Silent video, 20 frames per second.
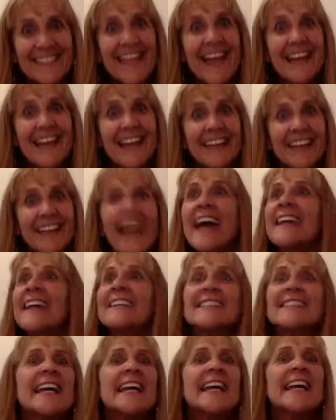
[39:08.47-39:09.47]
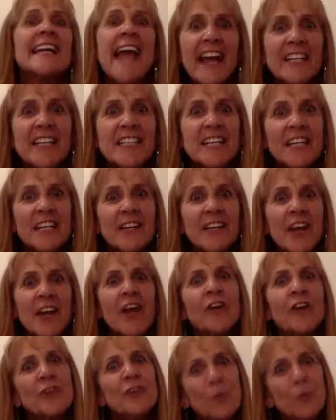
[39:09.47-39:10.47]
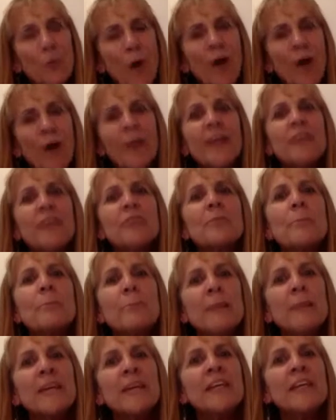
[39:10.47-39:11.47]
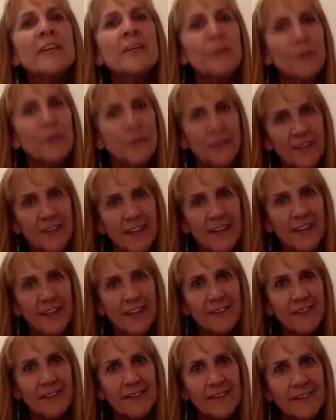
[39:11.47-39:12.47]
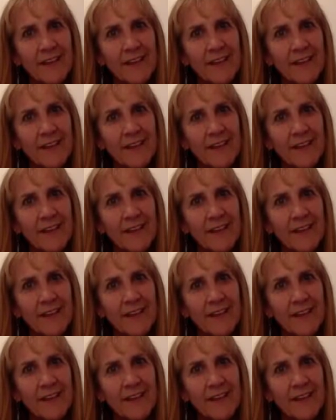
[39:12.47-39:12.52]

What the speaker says: Exactly. And it's connecting to what is meaningful to the kids.